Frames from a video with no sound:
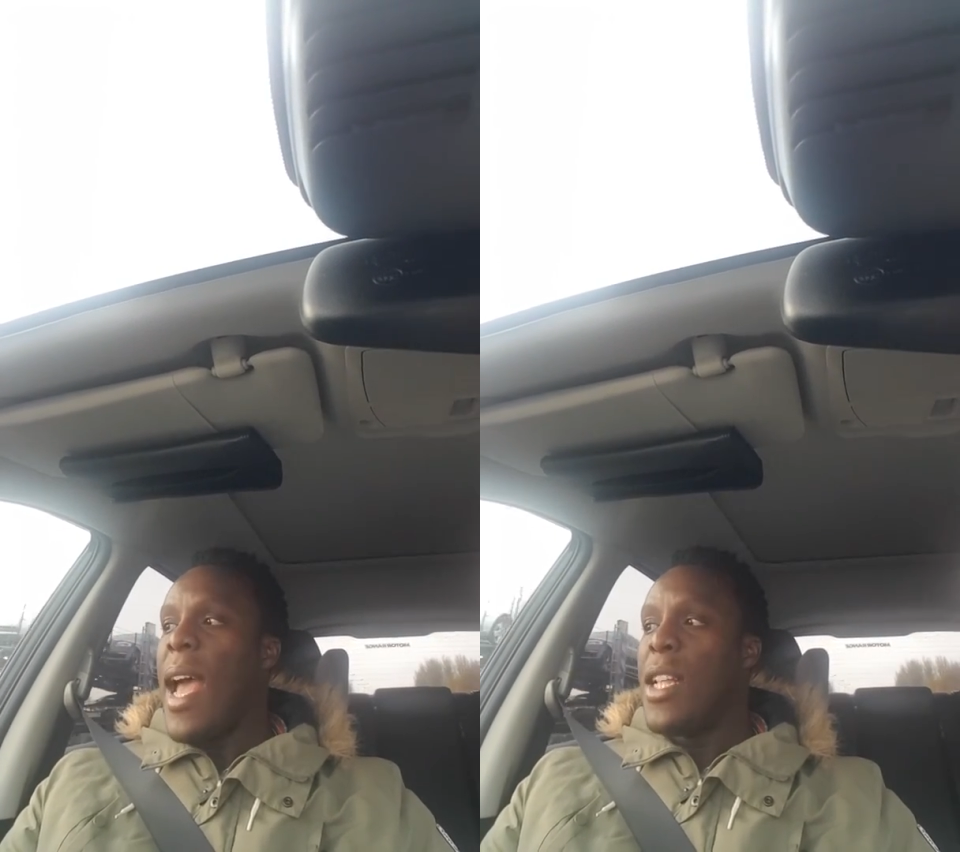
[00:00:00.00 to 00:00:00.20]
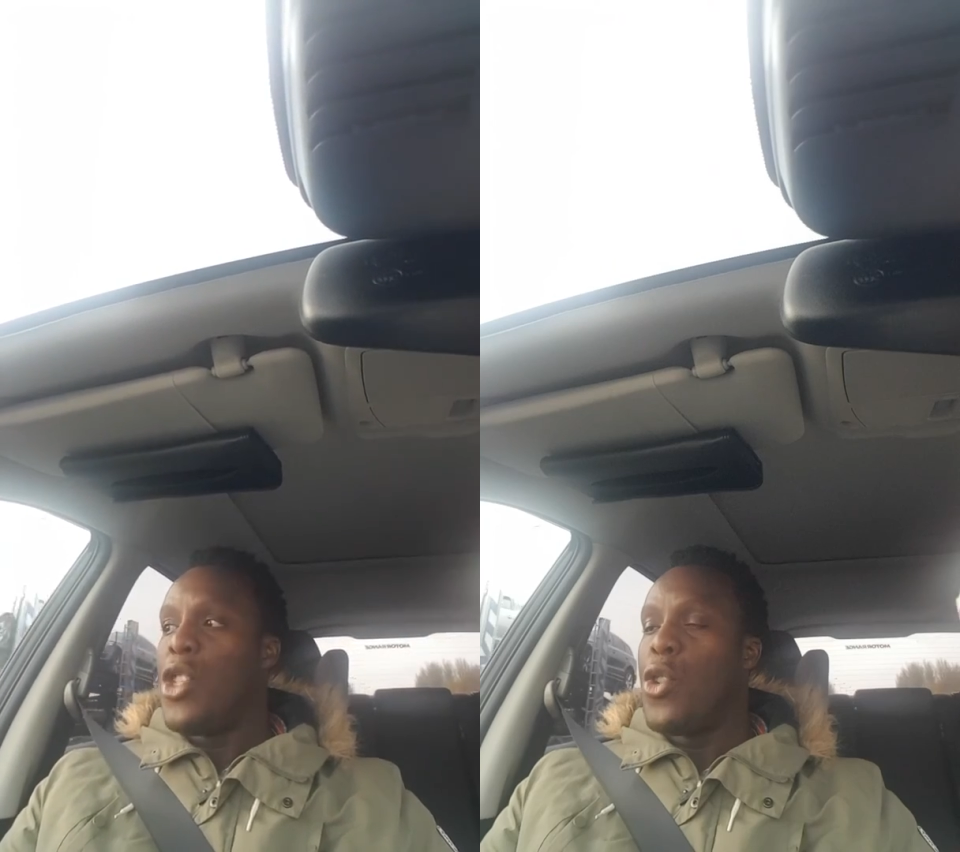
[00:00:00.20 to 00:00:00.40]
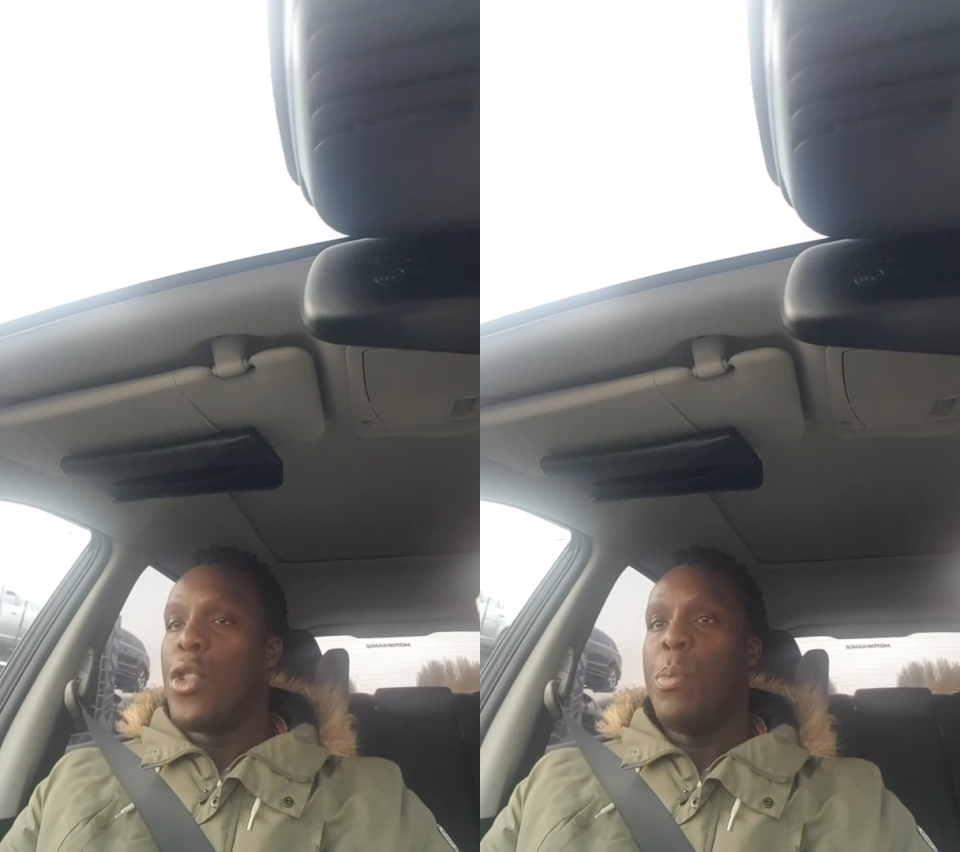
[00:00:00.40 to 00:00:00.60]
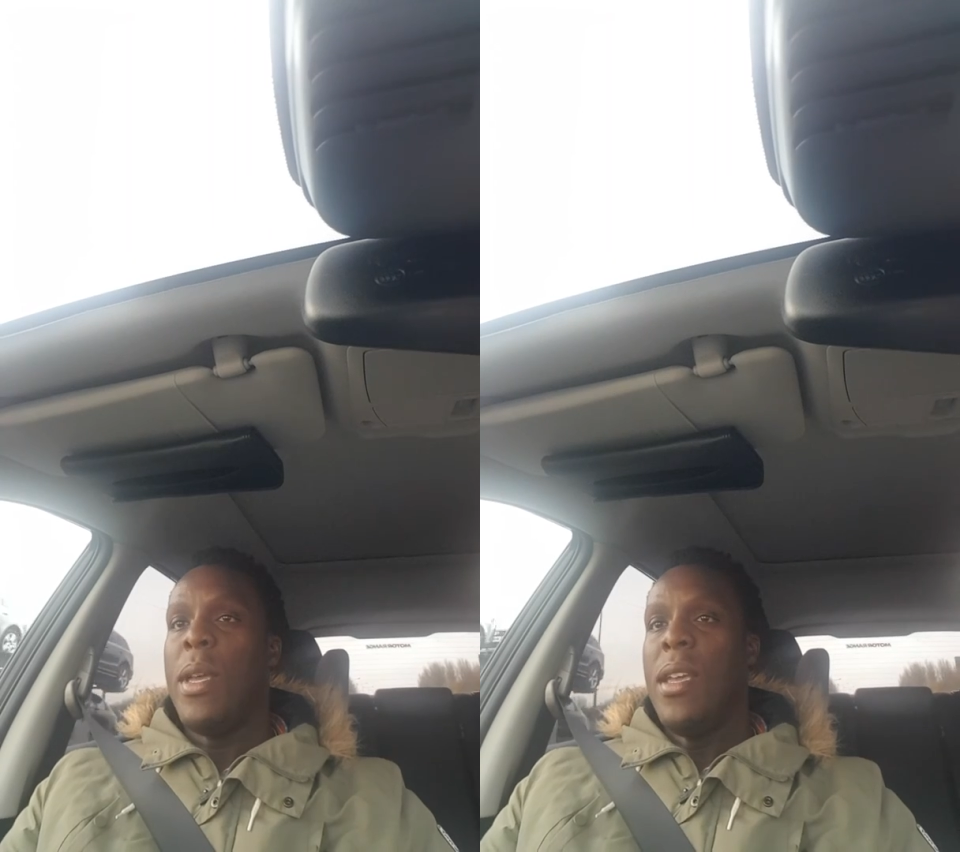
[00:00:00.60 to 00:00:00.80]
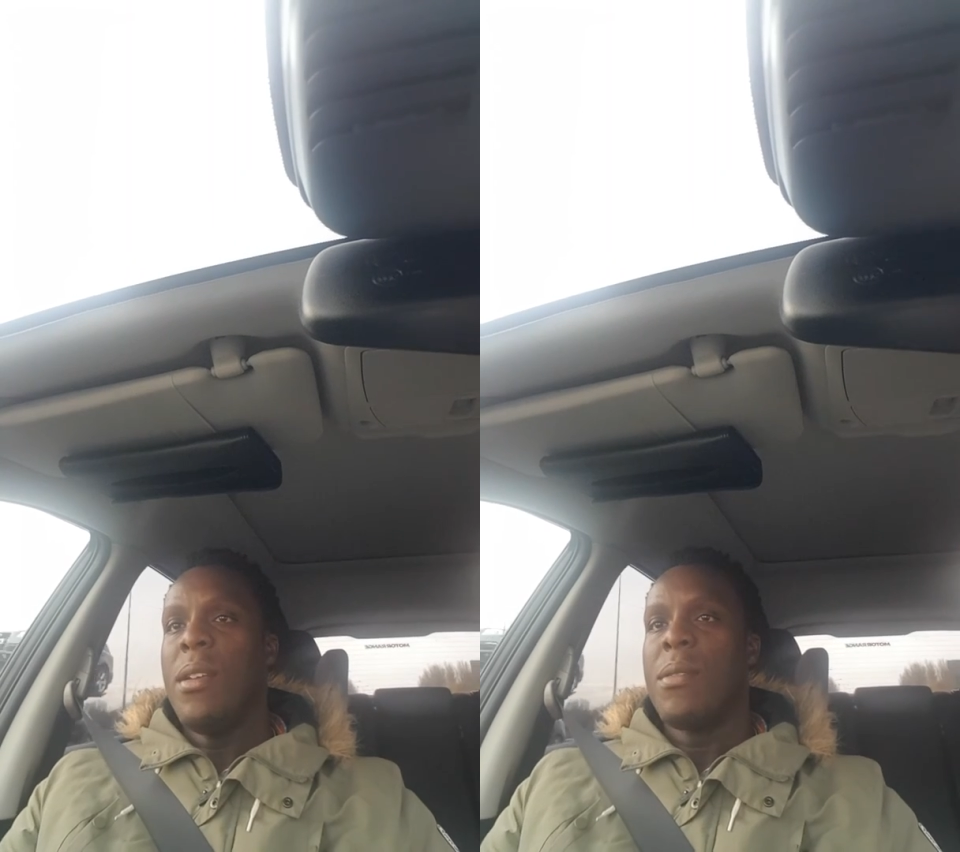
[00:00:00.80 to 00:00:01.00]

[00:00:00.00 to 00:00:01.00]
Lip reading: and should be.